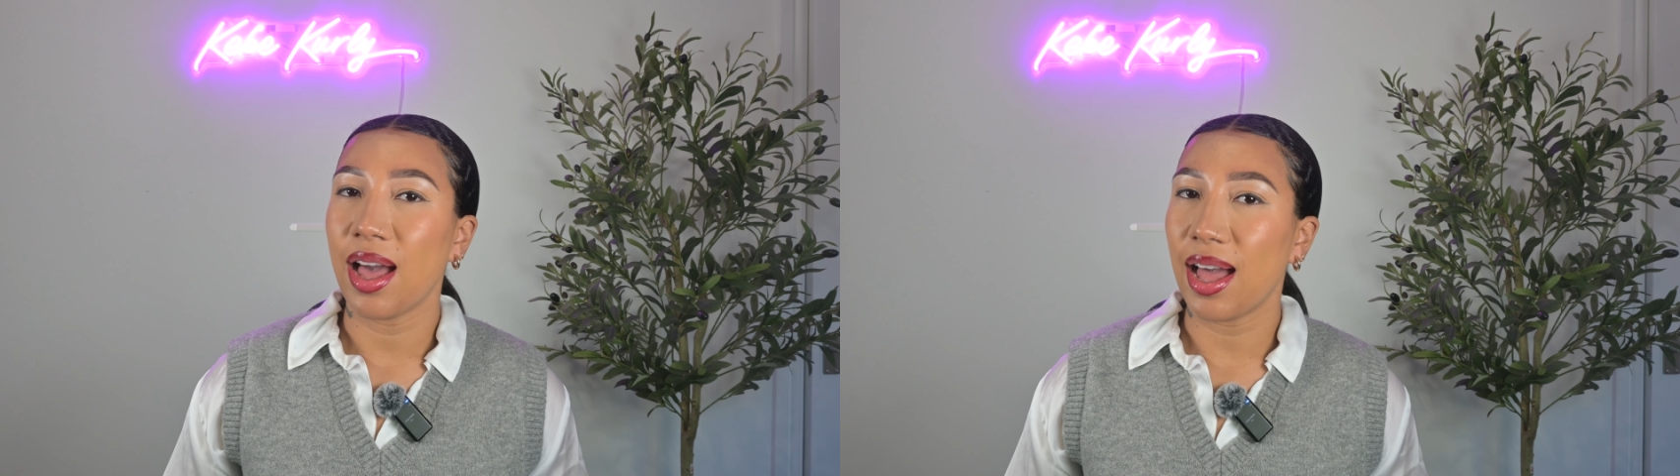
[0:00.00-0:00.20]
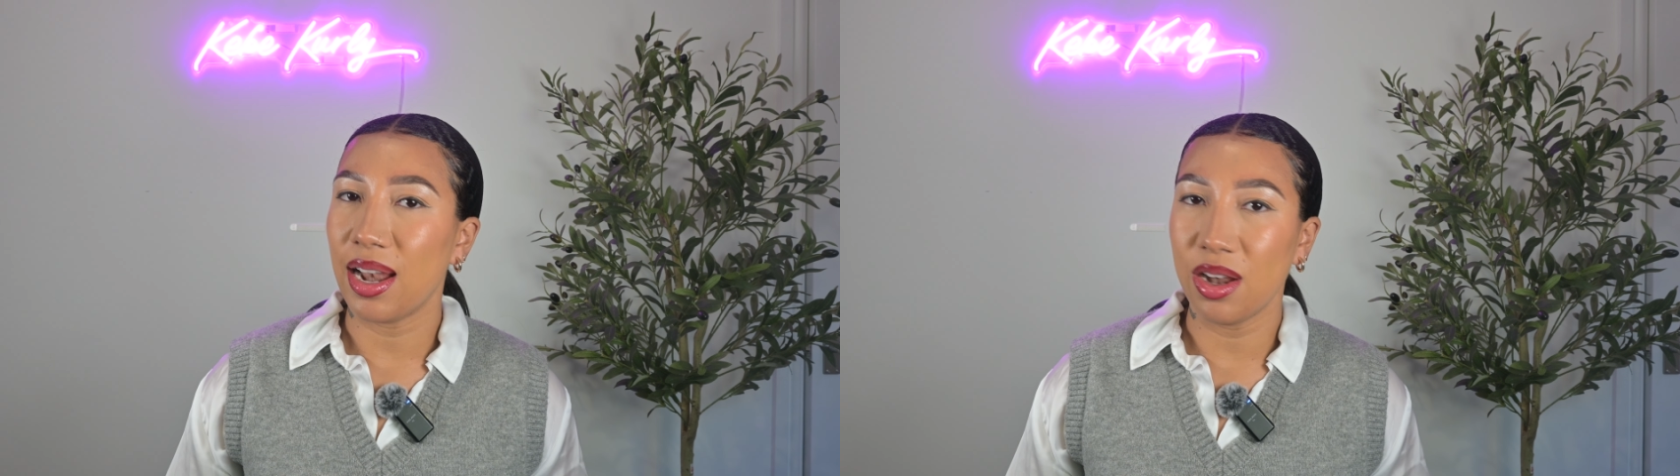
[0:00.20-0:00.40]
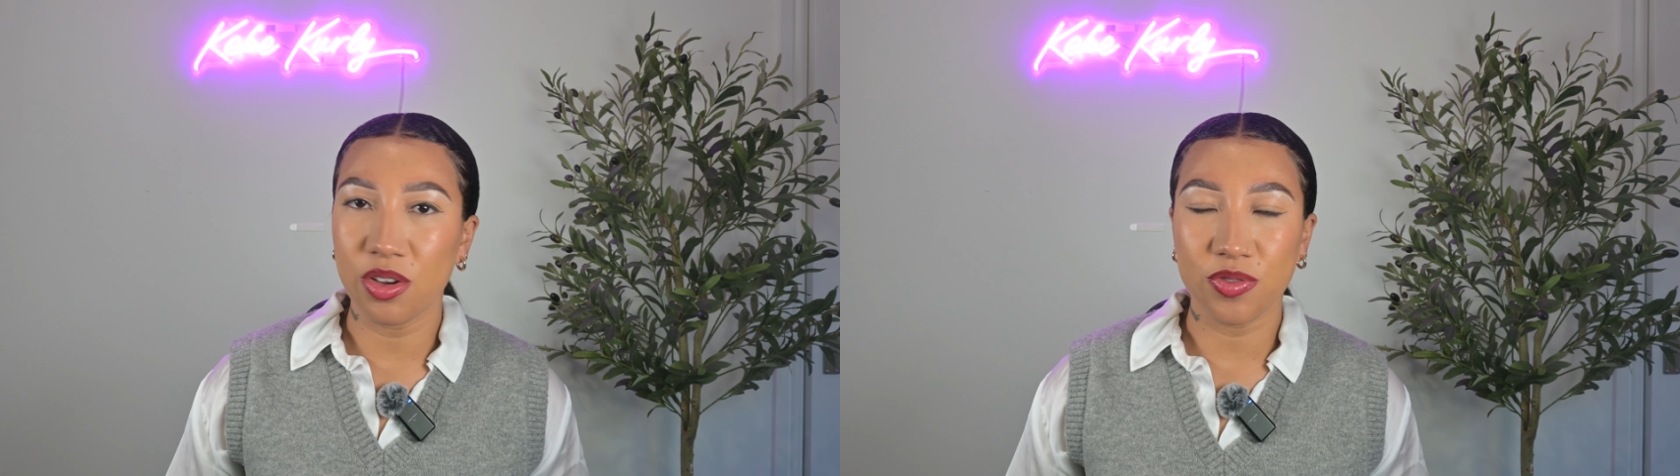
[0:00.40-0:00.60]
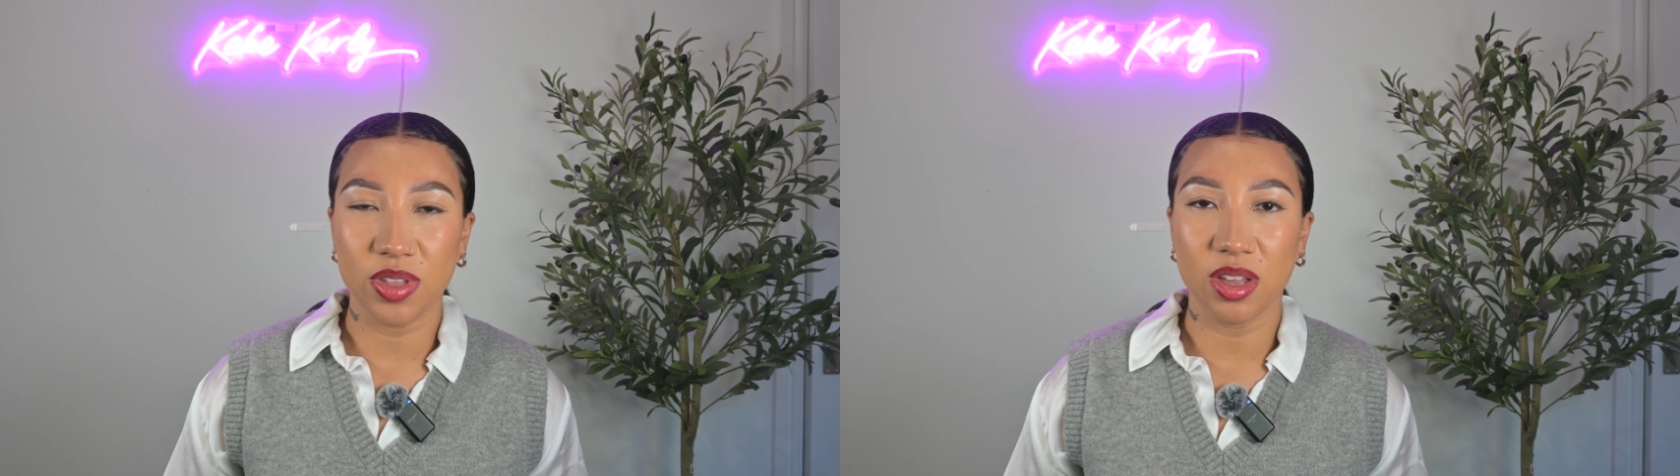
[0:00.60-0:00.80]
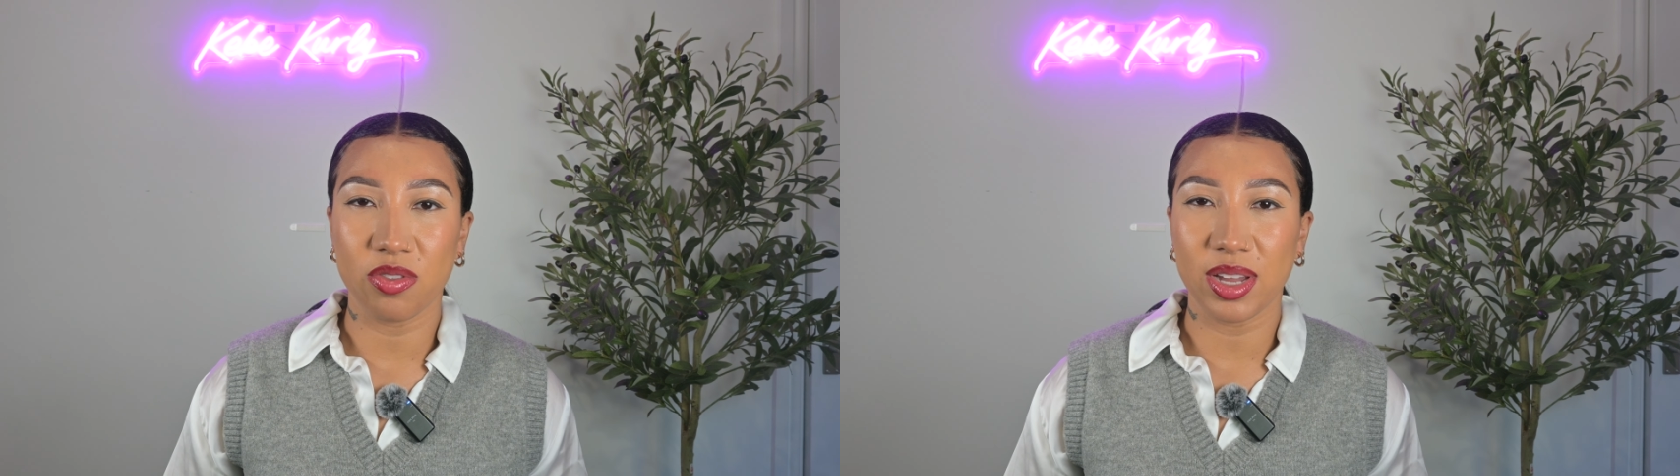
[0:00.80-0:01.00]
I love
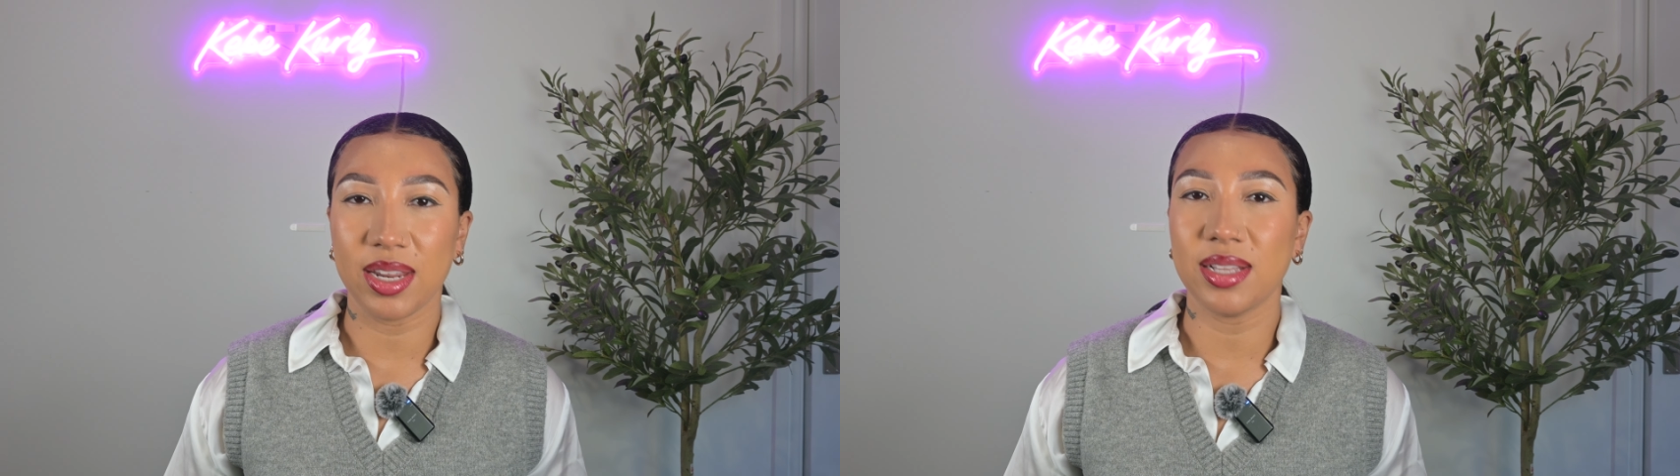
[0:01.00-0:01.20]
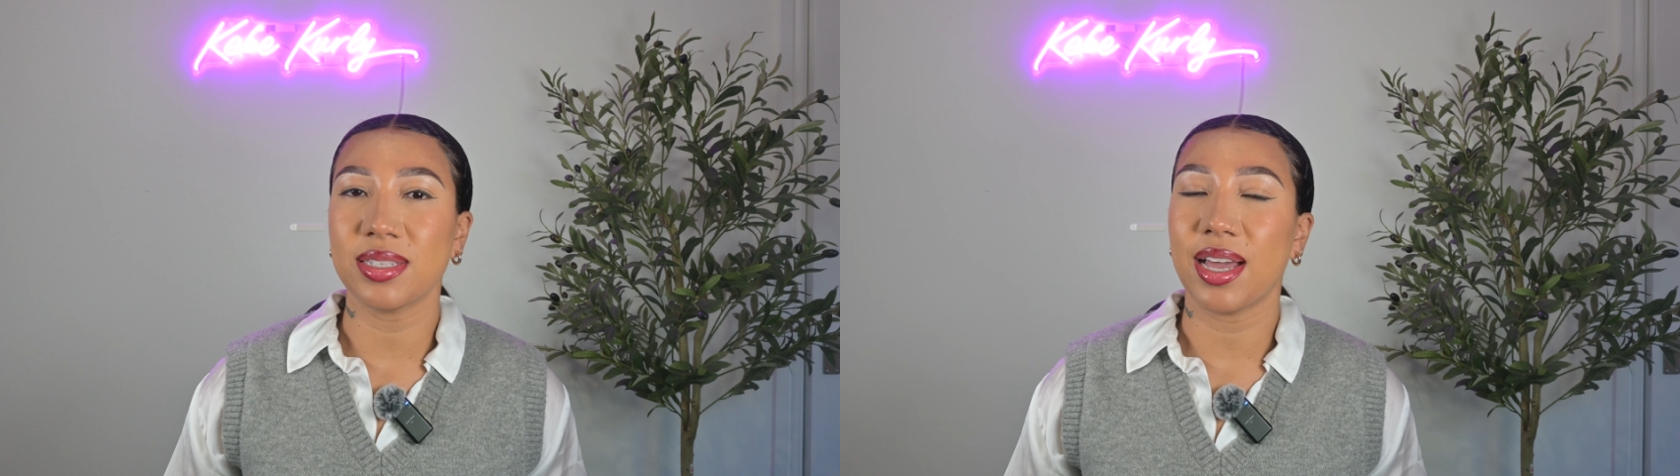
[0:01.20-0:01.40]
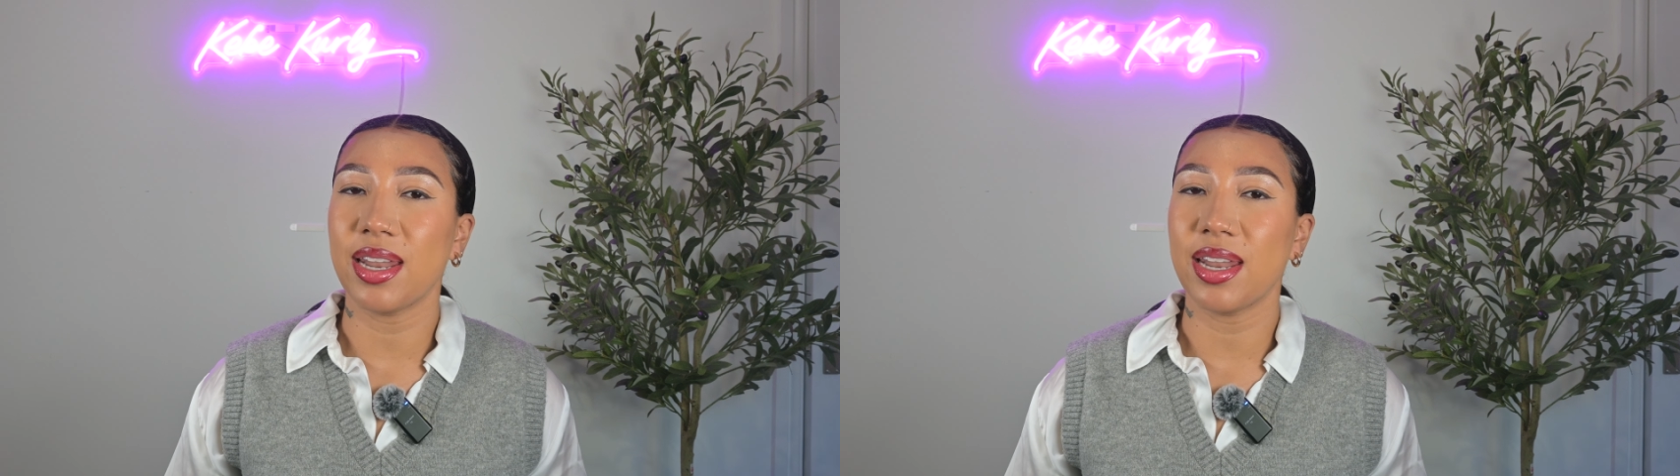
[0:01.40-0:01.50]
the ingredients